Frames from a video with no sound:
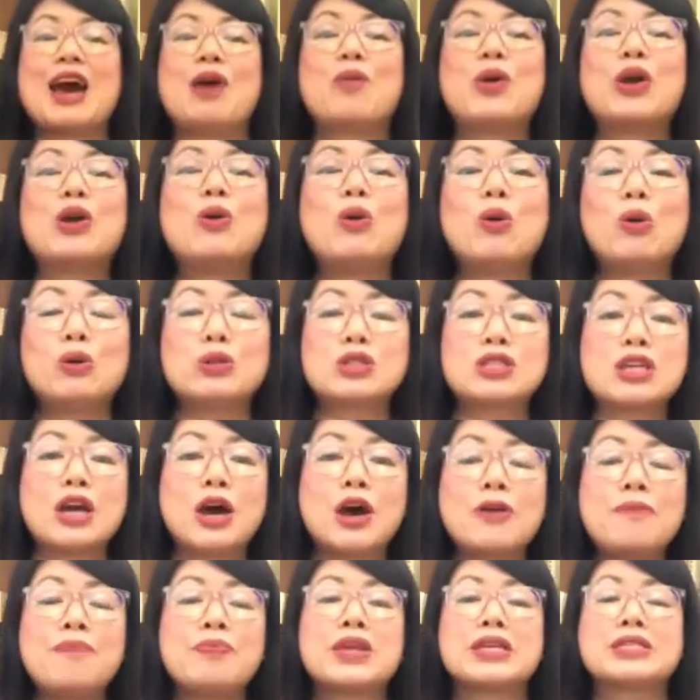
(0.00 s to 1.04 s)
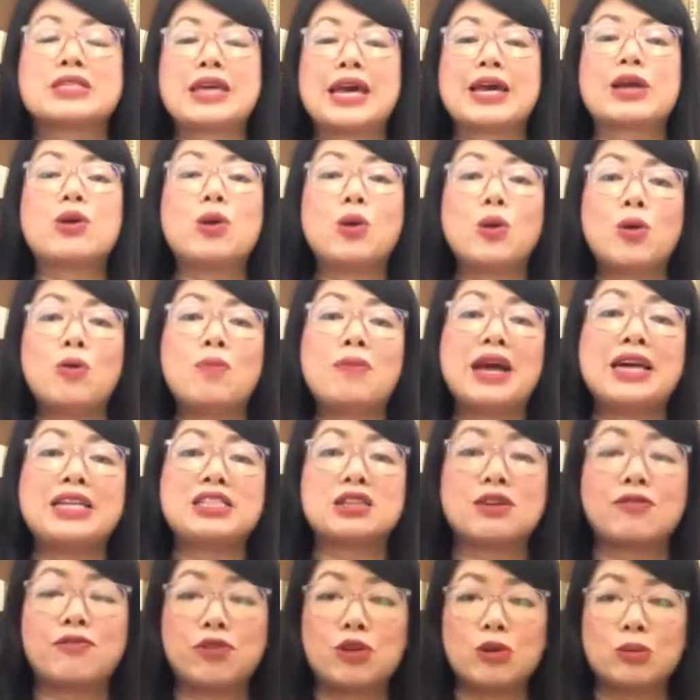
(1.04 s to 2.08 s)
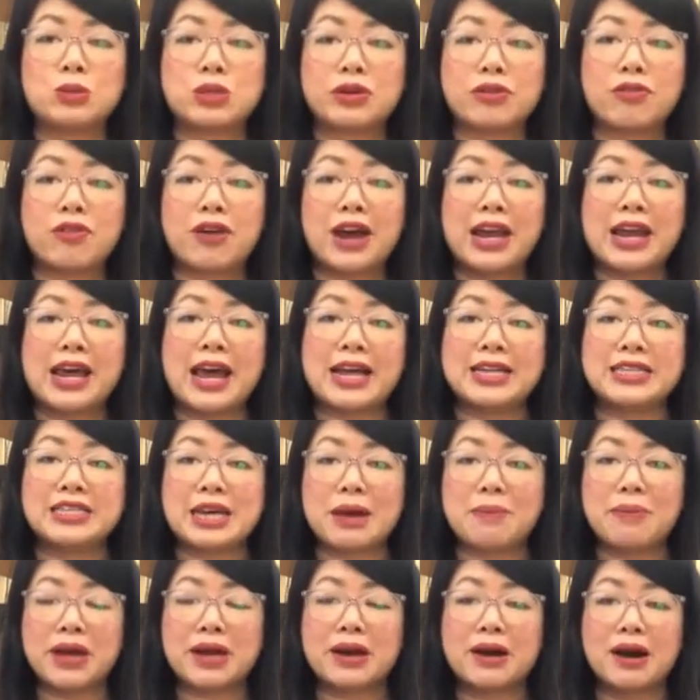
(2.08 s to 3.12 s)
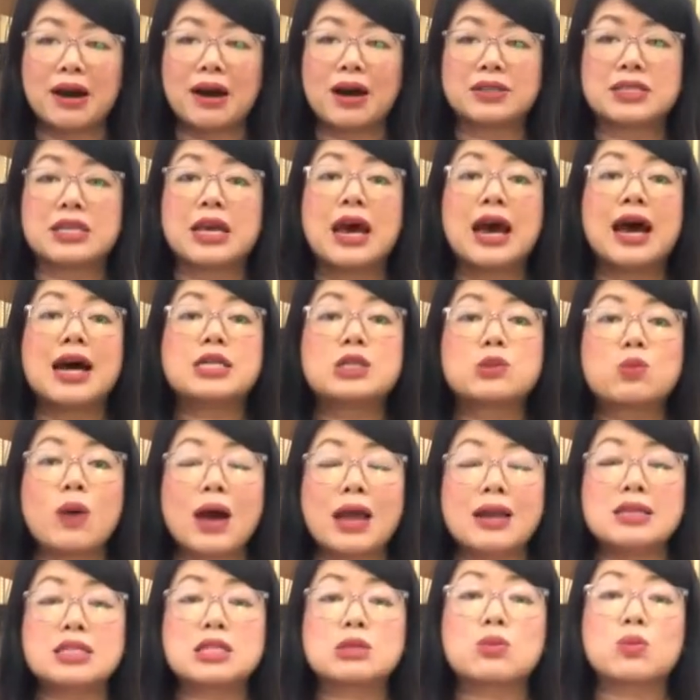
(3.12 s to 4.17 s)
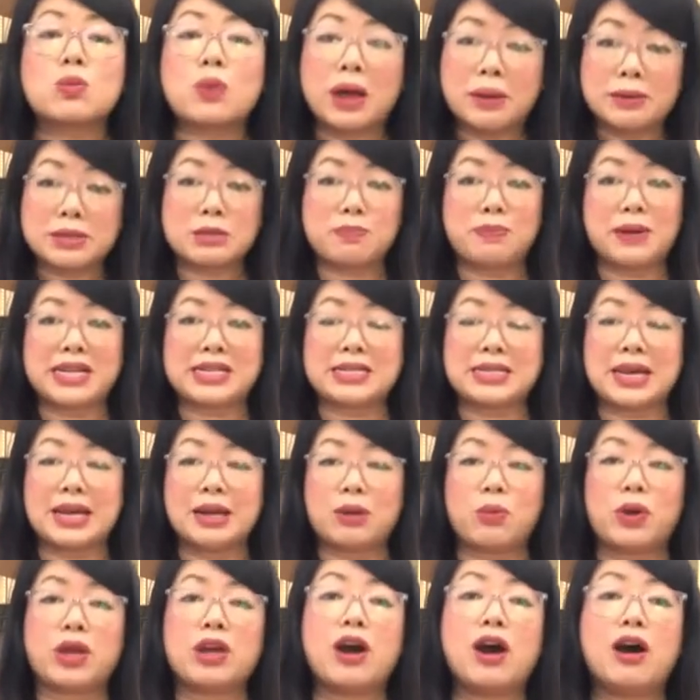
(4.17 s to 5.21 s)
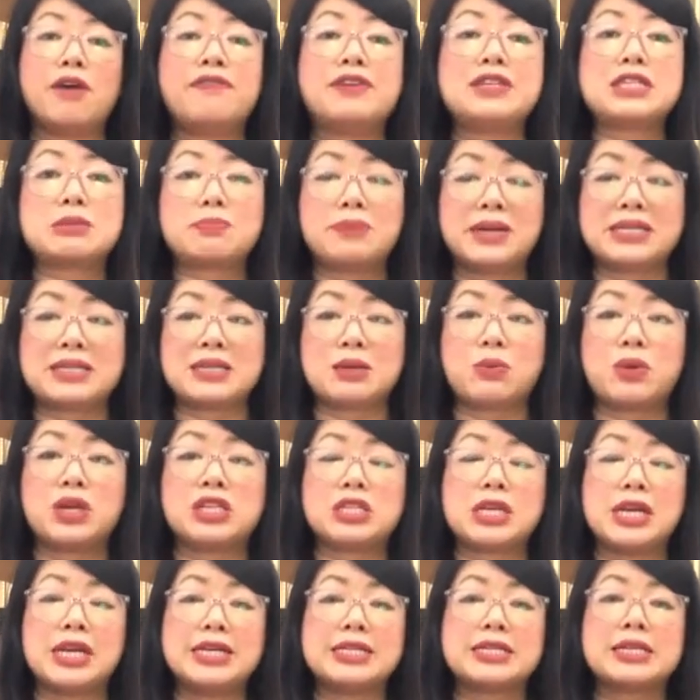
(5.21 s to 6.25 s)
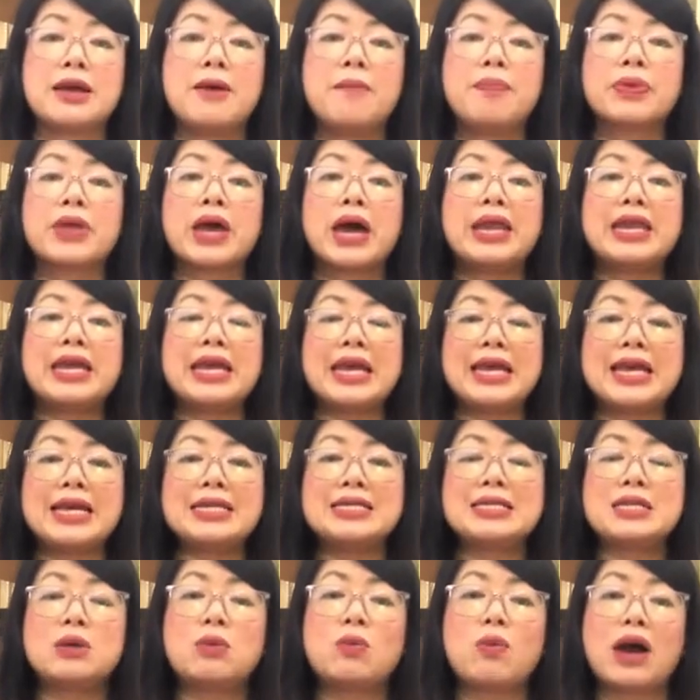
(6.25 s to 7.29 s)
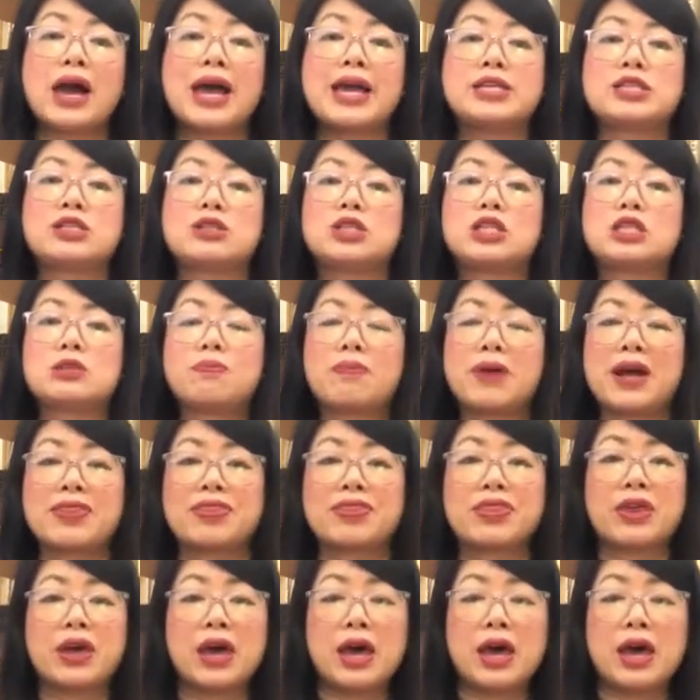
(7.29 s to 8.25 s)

We also take all major forms of credit and debit cards as well as Splitit. We offer Splitit, which is an easy way to spread